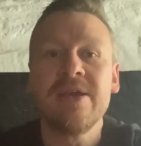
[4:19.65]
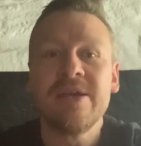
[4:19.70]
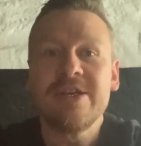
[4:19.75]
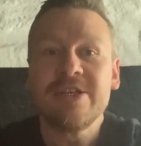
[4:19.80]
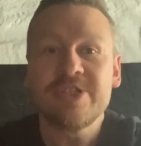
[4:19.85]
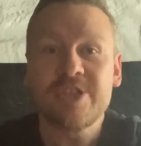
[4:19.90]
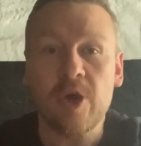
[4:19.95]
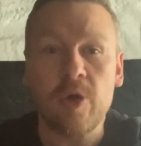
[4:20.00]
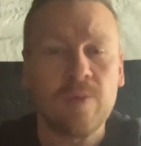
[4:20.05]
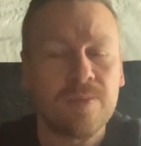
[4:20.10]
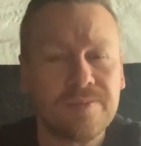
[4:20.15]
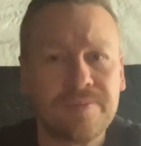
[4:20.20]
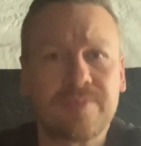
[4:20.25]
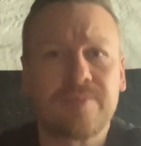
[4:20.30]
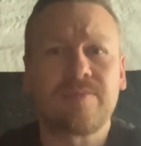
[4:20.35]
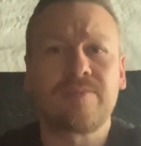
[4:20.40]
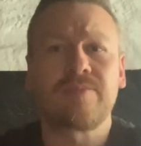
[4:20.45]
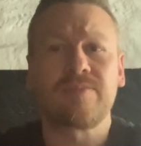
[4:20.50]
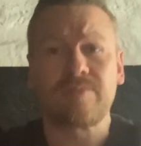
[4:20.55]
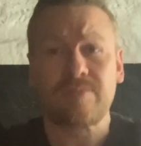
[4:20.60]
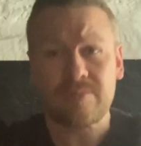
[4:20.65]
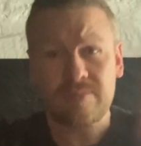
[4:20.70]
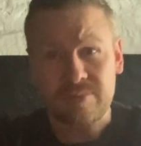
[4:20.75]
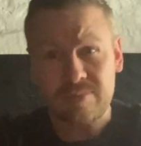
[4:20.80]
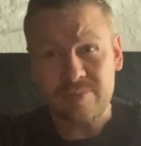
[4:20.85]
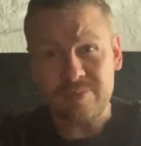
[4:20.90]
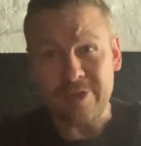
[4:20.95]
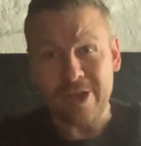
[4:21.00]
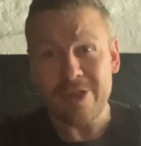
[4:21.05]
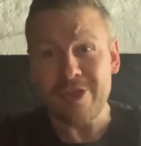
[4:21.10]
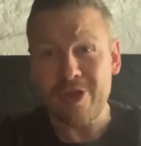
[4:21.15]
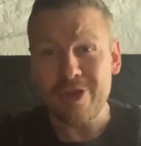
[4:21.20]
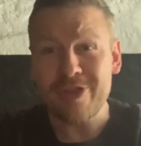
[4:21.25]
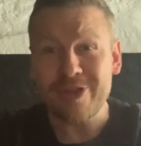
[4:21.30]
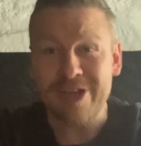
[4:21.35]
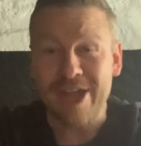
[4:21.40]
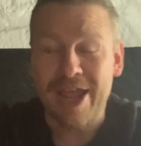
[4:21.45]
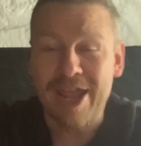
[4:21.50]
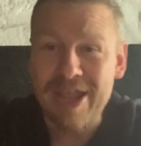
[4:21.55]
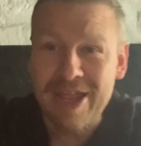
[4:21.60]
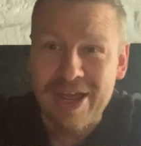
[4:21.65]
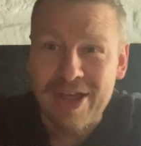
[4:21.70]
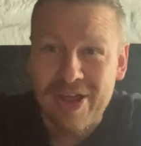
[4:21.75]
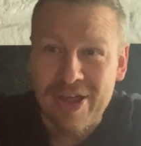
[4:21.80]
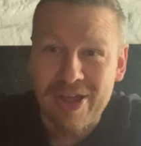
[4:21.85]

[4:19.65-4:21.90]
So the other day,